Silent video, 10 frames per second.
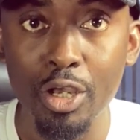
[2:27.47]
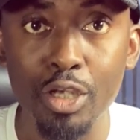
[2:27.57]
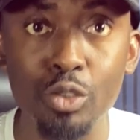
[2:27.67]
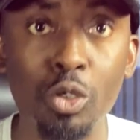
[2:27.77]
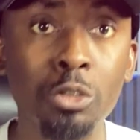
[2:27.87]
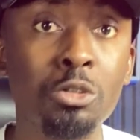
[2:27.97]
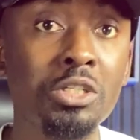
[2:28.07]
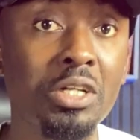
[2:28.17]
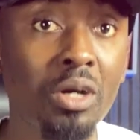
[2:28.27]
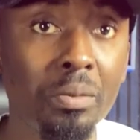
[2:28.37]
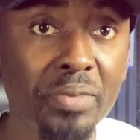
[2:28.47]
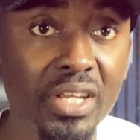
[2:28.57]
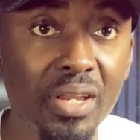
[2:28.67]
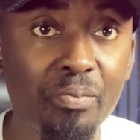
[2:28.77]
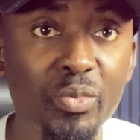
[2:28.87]
You control the
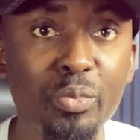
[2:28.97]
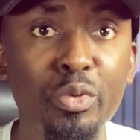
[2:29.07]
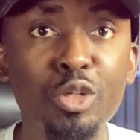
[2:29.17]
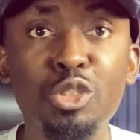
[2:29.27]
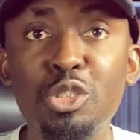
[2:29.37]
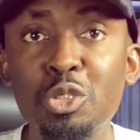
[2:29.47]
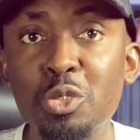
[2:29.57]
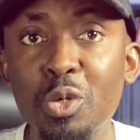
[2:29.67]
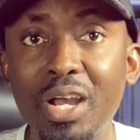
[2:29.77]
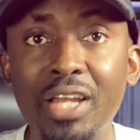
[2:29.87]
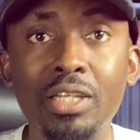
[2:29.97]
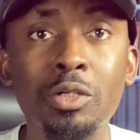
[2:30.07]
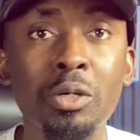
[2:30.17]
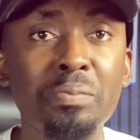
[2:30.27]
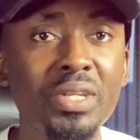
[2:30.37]
company, but you and the
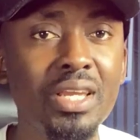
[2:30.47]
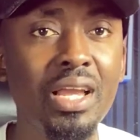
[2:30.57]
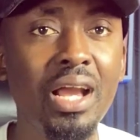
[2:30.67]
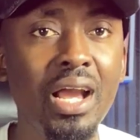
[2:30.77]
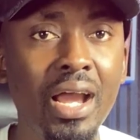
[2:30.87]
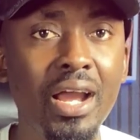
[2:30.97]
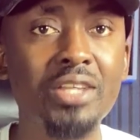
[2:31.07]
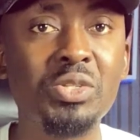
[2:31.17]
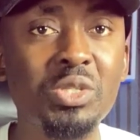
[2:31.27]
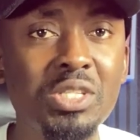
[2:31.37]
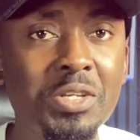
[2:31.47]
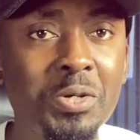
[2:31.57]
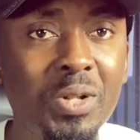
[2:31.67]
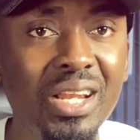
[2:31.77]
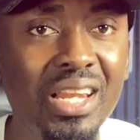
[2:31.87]
company are still
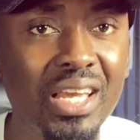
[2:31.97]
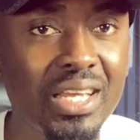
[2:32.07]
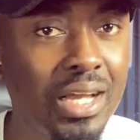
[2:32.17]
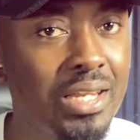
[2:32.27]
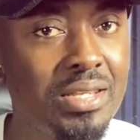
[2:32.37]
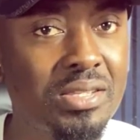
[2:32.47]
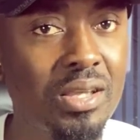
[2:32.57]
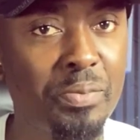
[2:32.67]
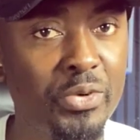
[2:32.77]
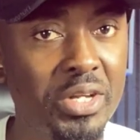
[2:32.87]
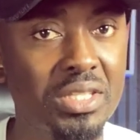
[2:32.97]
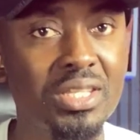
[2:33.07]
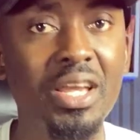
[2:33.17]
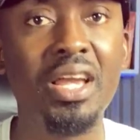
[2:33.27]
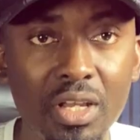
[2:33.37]
legally separate.
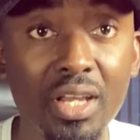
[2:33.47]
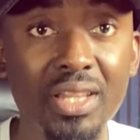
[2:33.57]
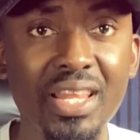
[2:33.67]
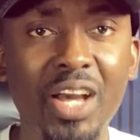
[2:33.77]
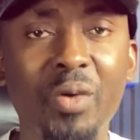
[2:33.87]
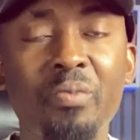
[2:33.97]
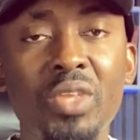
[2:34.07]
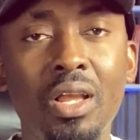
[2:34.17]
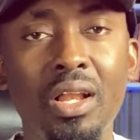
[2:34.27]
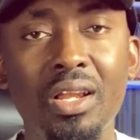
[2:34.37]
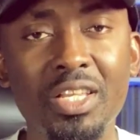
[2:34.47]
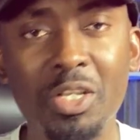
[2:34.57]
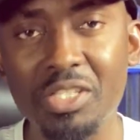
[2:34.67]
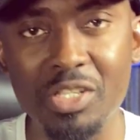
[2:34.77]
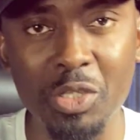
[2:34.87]
Now, let us
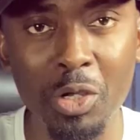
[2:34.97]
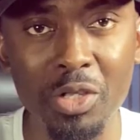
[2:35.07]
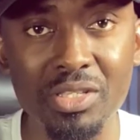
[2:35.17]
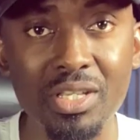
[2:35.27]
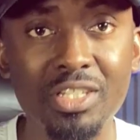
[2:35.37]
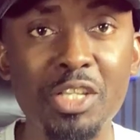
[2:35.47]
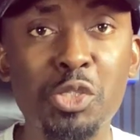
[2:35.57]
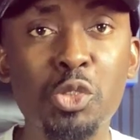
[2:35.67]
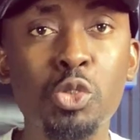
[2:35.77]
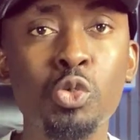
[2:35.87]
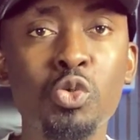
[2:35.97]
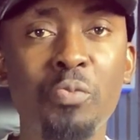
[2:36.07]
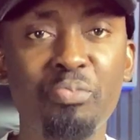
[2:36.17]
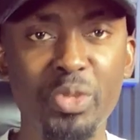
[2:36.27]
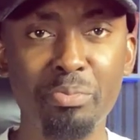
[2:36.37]
discuss these two
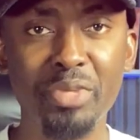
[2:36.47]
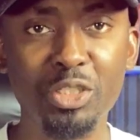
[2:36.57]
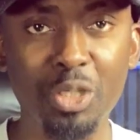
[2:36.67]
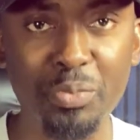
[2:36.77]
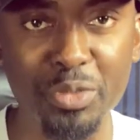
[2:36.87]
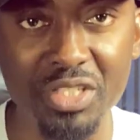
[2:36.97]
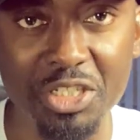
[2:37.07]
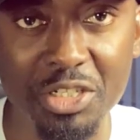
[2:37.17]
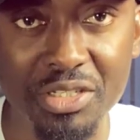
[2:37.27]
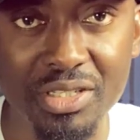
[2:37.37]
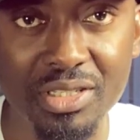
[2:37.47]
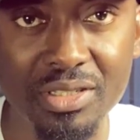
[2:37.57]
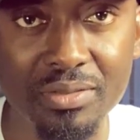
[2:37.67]
major positions.